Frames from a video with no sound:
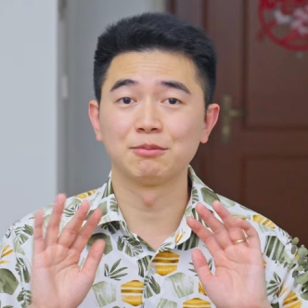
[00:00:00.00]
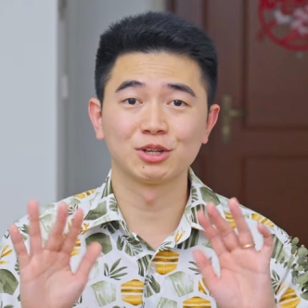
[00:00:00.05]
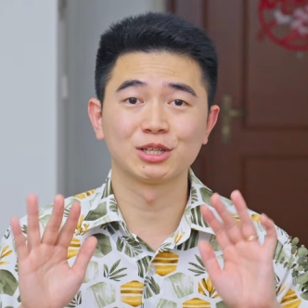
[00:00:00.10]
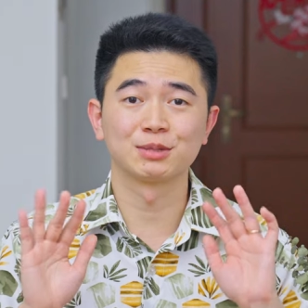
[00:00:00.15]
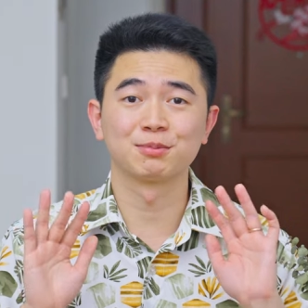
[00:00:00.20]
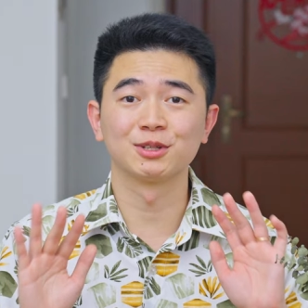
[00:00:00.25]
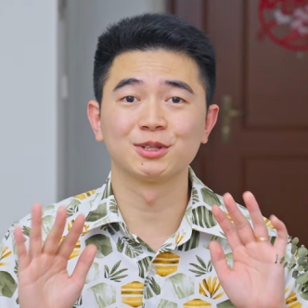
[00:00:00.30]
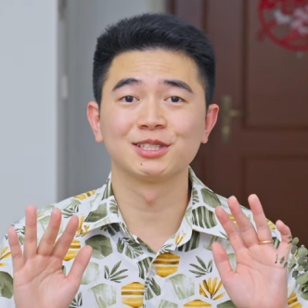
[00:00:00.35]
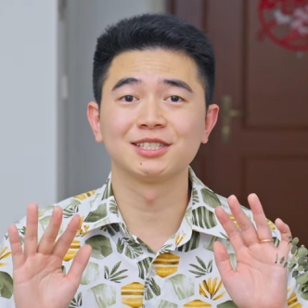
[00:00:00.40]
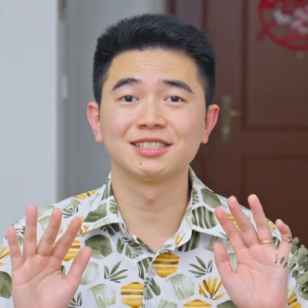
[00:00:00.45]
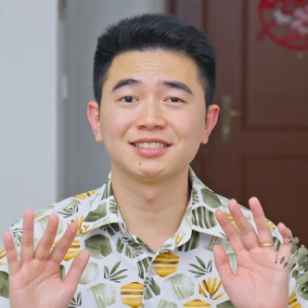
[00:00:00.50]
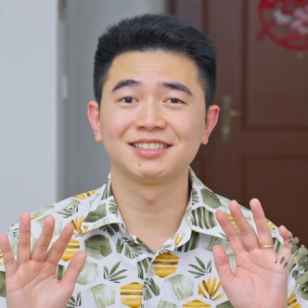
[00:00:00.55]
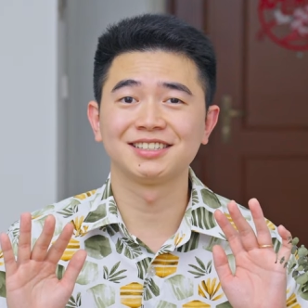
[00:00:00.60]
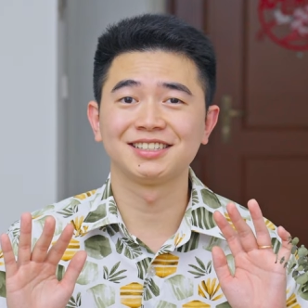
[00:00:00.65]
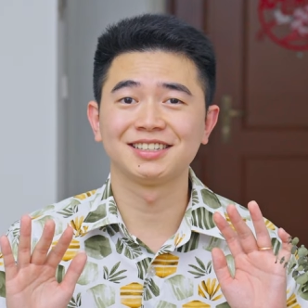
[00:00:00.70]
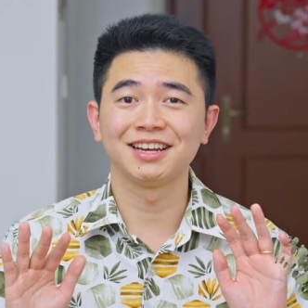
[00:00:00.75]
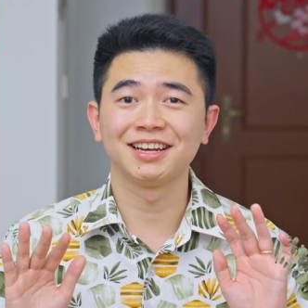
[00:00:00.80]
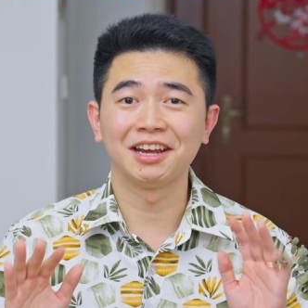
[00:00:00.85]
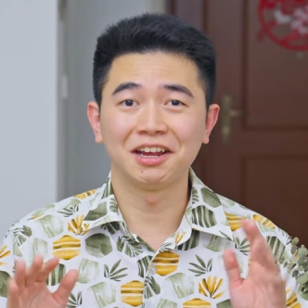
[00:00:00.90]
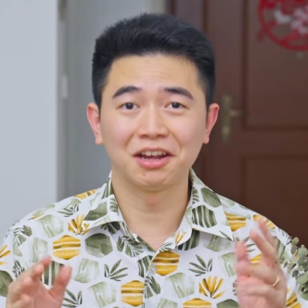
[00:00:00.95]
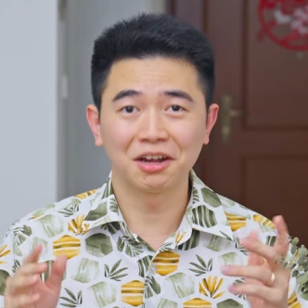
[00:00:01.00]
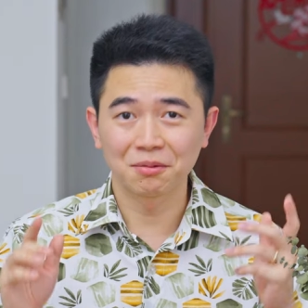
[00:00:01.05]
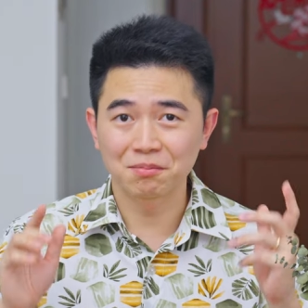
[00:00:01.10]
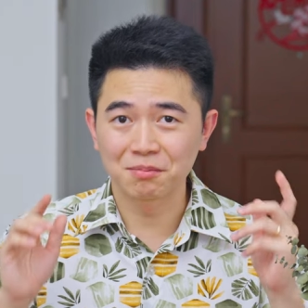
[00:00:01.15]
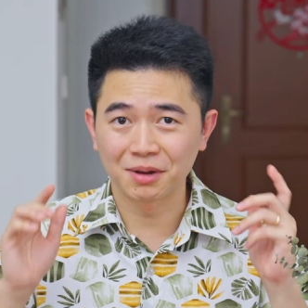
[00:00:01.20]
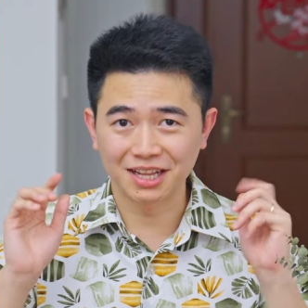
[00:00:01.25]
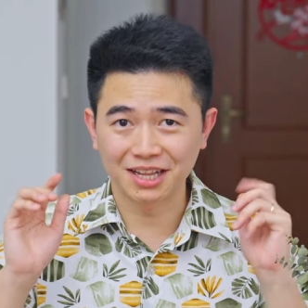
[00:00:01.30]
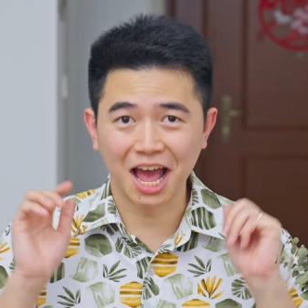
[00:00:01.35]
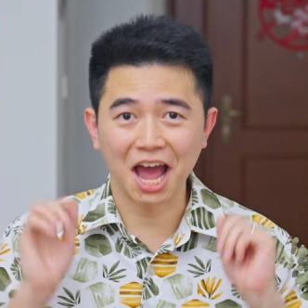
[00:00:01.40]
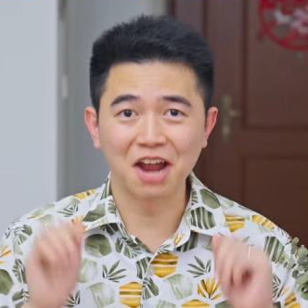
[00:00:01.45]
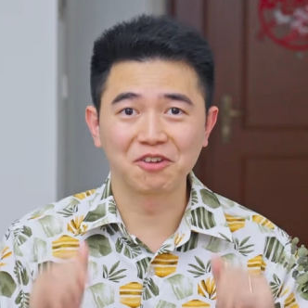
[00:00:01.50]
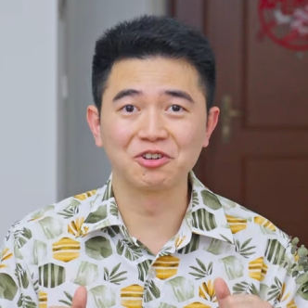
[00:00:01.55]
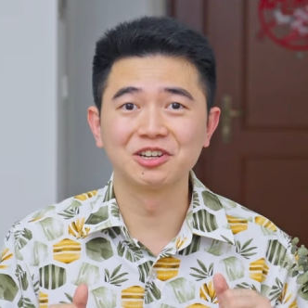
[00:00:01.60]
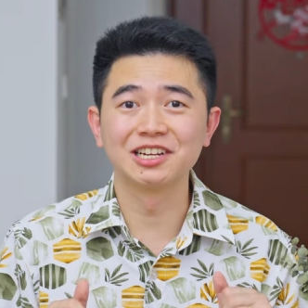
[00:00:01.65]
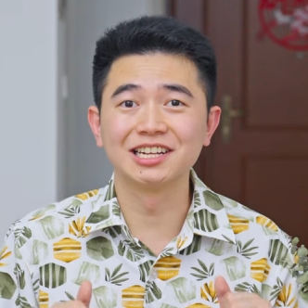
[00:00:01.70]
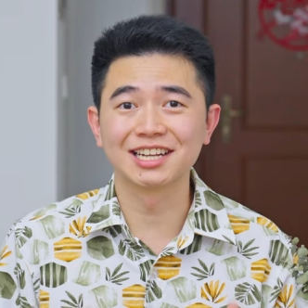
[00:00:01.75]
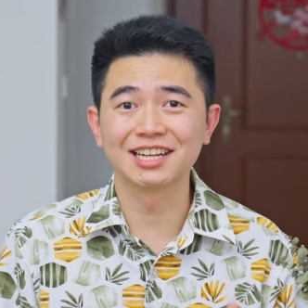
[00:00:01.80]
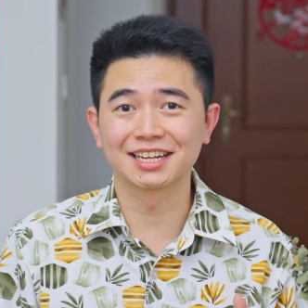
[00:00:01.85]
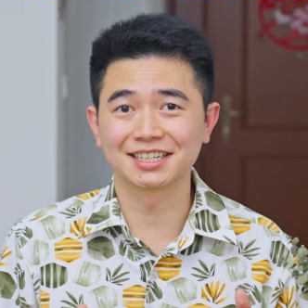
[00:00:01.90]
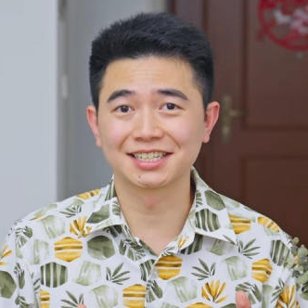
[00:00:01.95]
not sponsored, but I
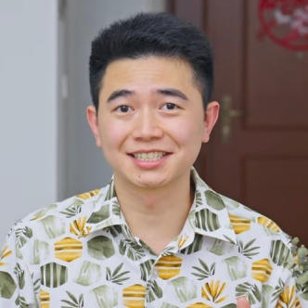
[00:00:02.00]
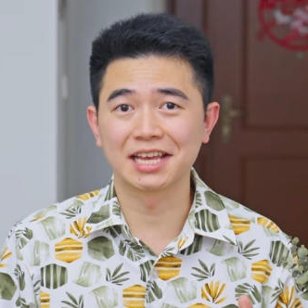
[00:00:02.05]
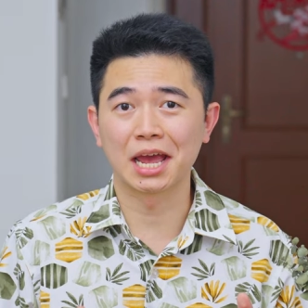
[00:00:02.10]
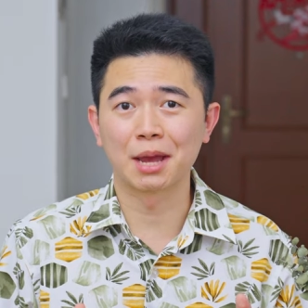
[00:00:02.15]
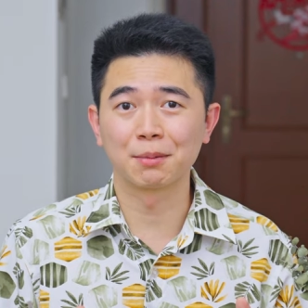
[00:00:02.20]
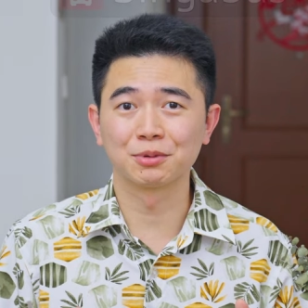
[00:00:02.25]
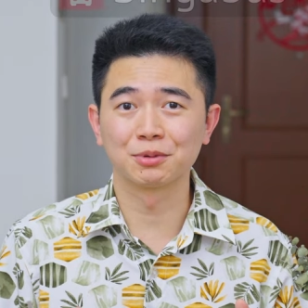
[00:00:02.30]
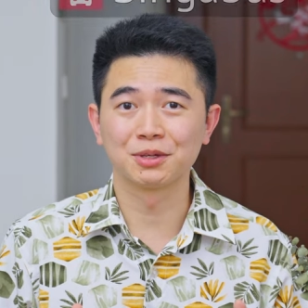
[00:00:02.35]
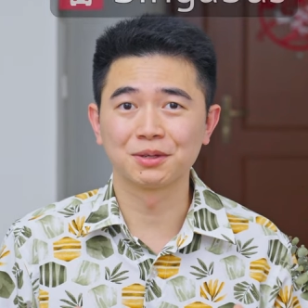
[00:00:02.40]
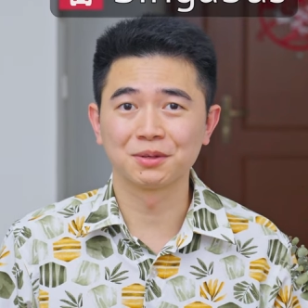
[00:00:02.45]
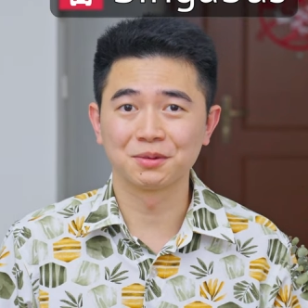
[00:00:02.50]
really like this app